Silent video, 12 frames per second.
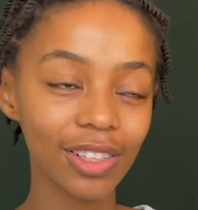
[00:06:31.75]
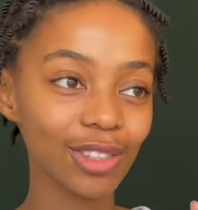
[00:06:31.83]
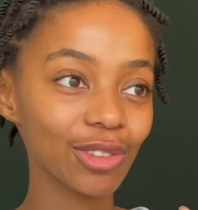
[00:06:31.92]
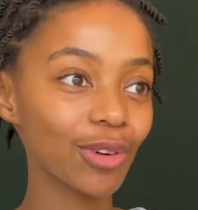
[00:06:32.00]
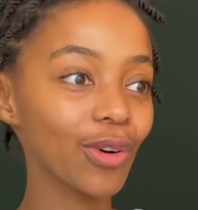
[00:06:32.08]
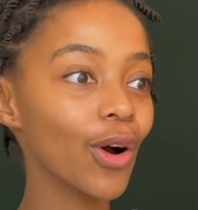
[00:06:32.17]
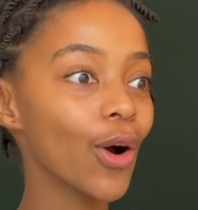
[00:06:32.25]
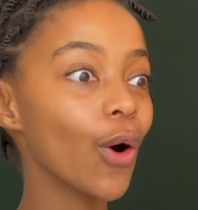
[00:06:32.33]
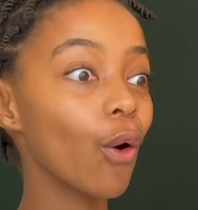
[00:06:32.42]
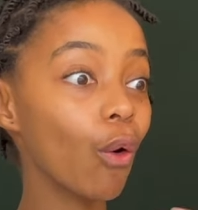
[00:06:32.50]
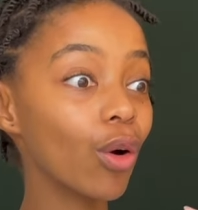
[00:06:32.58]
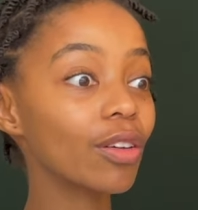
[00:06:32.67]
So
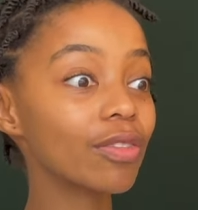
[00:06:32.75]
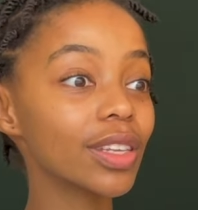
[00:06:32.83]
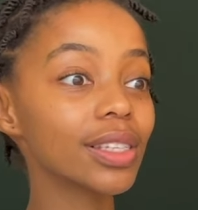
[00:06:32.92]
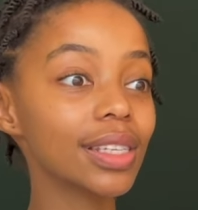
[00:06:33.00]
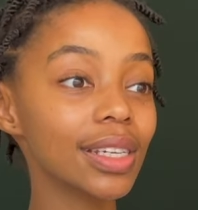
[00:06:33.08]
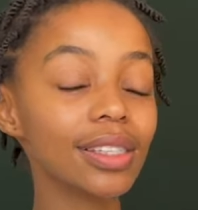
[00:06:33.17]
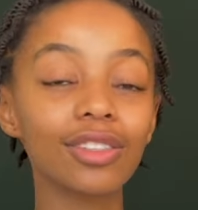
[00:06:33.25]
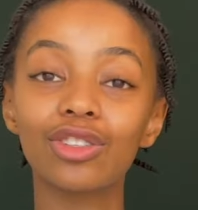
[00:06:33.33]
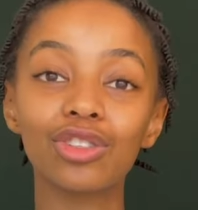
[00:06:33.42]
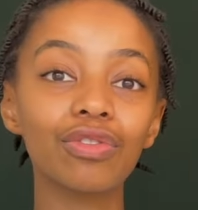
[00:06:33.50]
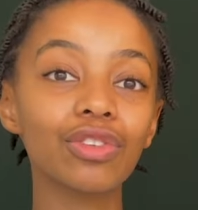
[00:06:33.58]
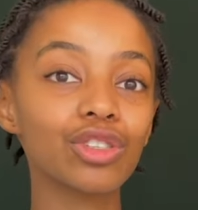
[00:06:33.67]
all of this is in
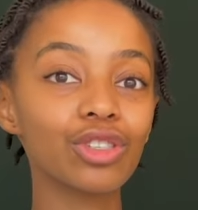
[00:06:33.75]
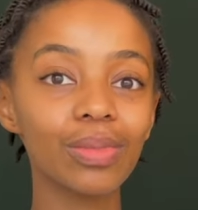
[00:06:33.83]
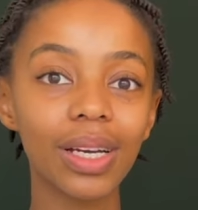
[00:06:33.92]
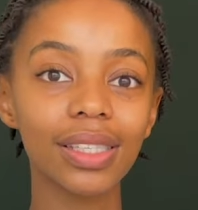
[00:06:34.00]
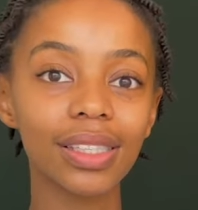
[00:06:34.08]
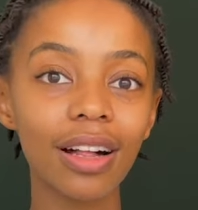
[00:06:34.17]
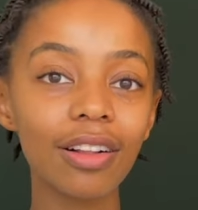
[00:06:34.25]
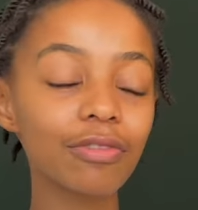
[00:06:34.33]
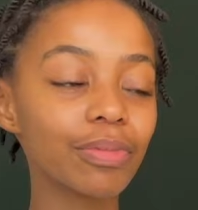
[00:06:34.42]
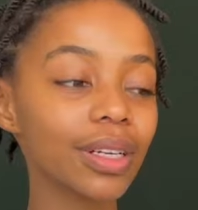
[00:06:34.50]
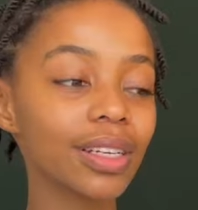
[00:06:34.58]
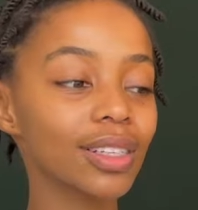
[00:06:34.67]
service to myself,
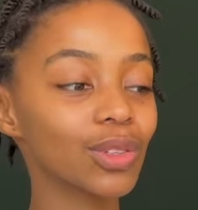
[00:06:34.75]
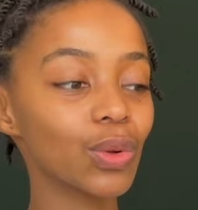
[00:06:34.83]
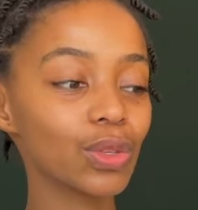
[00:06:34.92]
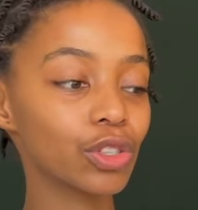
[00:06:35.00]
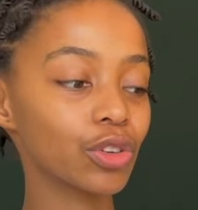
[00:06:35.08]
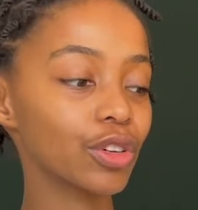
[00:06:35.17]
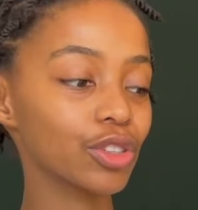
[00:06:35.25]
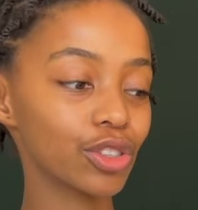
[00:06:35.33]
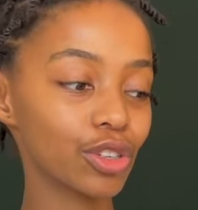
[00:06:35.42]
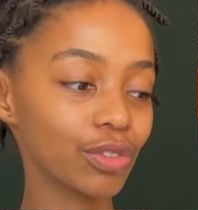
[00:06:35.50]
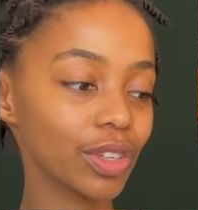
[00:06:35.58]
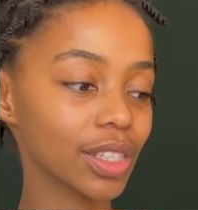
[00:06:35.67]
but it is also in
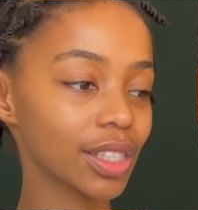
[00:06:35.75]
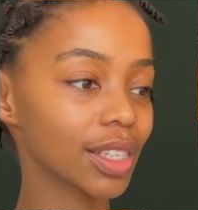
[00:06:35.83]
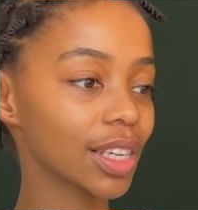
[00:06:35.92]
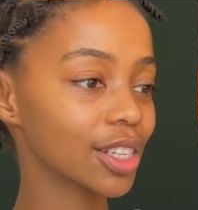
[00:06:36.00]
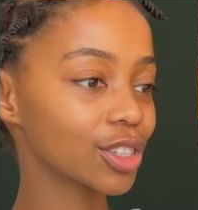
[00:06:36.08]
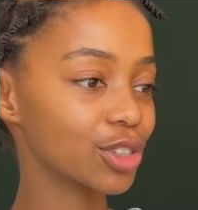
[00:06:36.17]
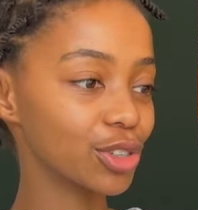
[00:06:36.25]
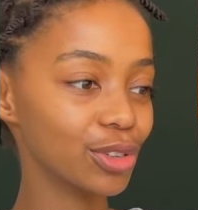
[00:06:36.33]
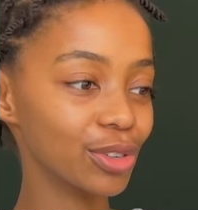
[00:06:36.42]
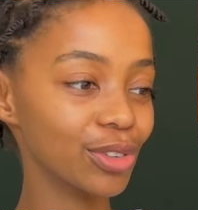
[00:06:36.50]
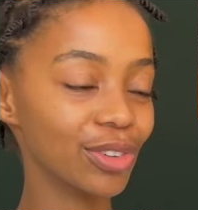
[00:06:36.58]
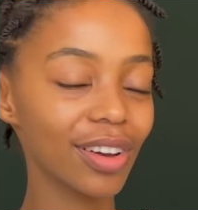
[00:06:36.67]
service
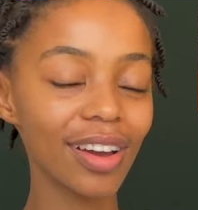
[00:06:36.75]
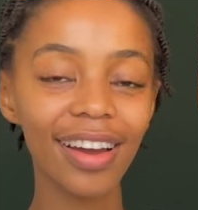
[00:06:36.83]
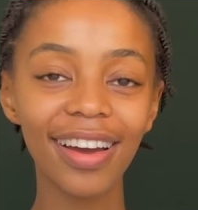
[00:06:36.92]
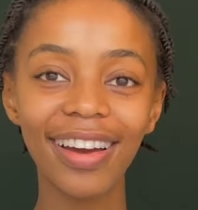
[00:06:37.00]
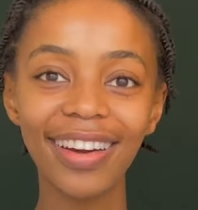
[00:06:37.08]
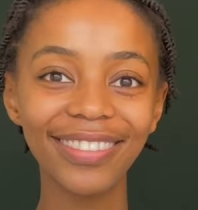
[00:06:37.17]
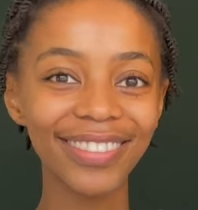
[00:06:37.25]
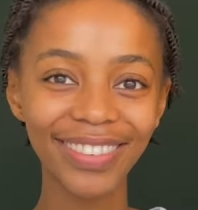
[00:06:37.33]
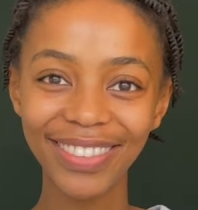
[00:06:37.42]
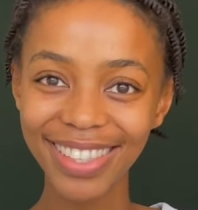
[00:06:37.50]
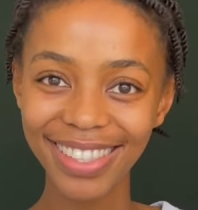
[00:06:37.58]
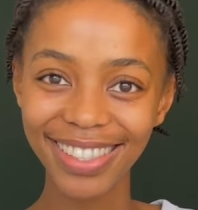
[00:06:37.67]
to my
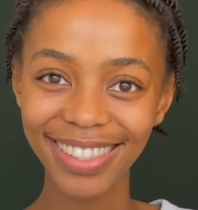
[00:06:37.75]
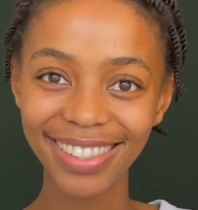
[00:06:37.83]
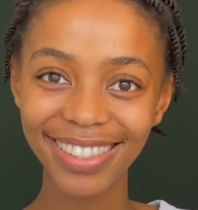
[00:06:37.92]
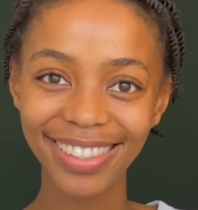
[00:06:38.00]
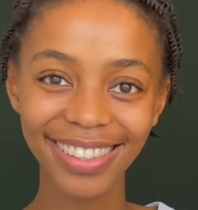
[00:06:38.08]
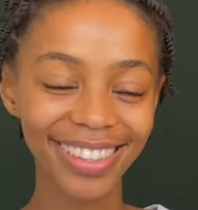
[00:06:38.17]
business.